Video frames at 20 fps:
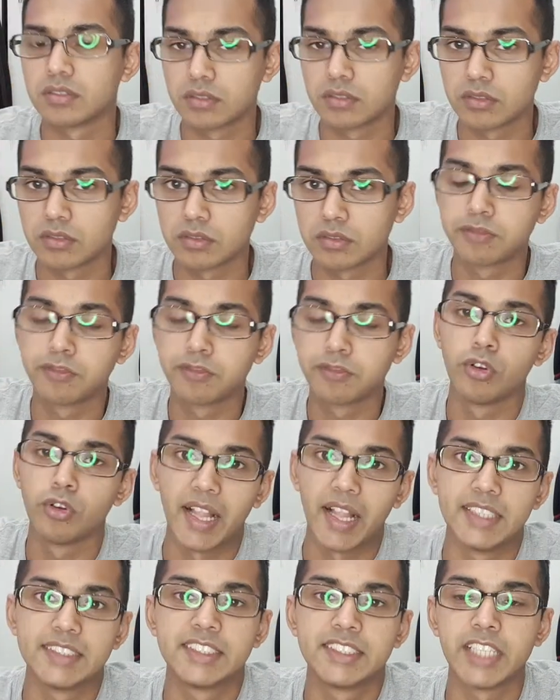full
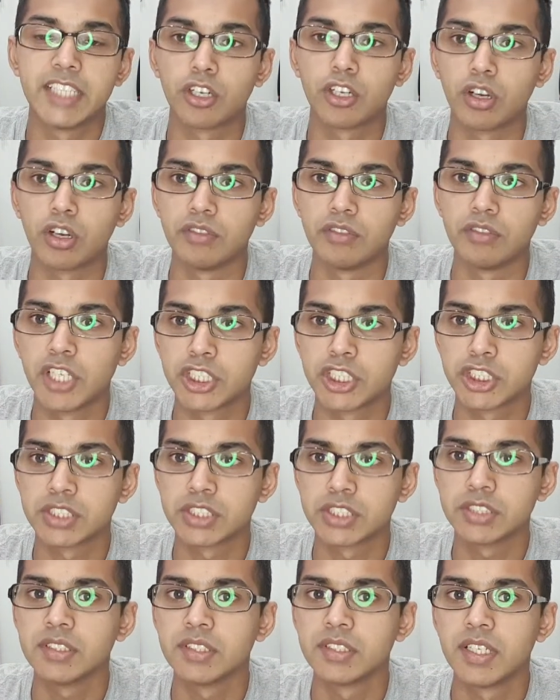LCI conversion,
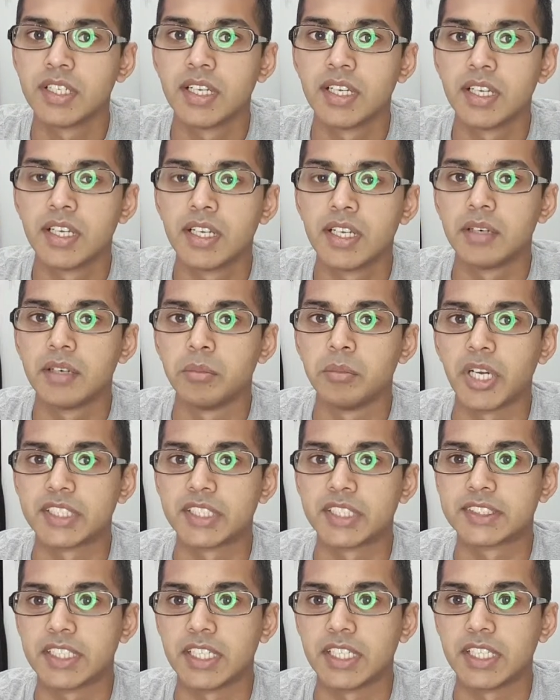but
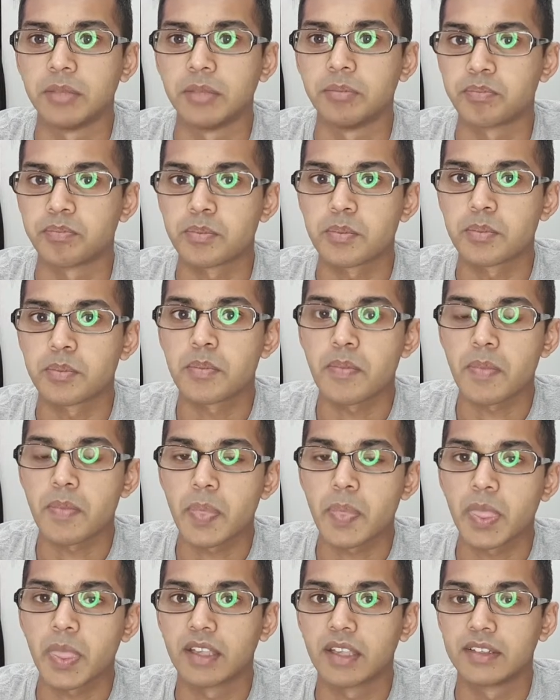
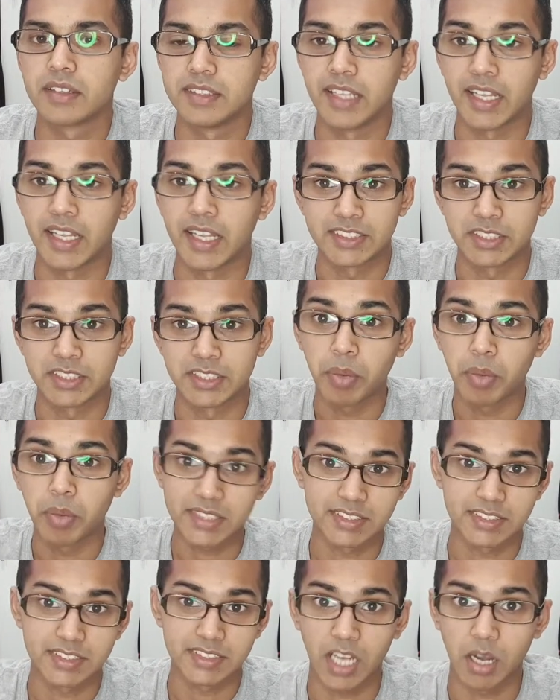like I said, parts
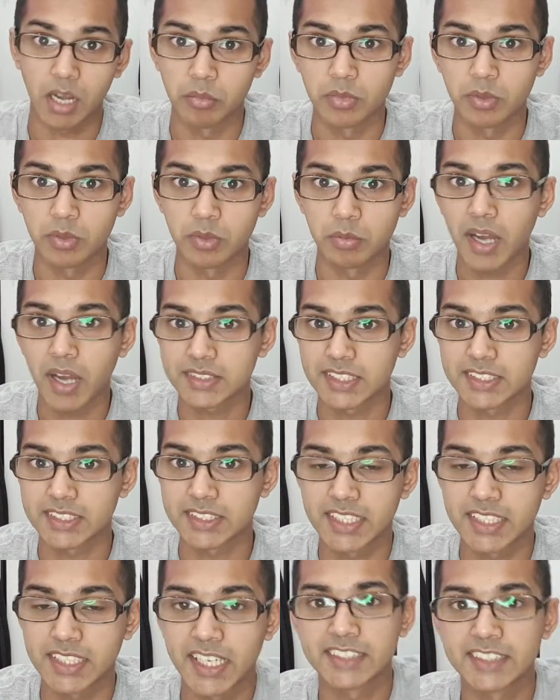are
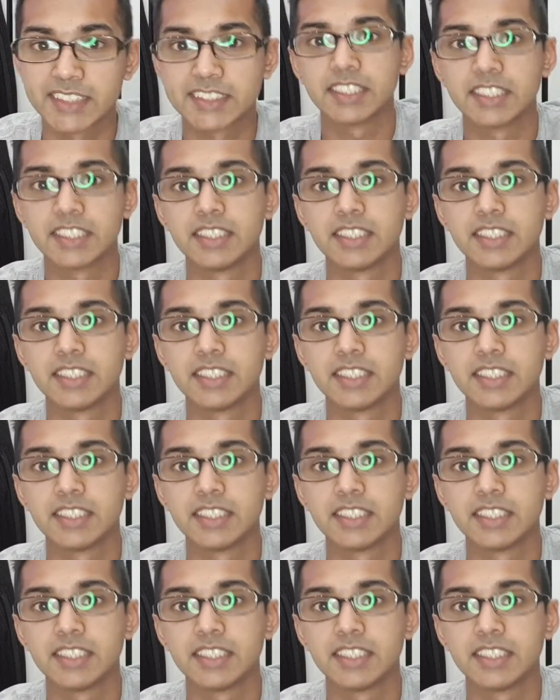scarce.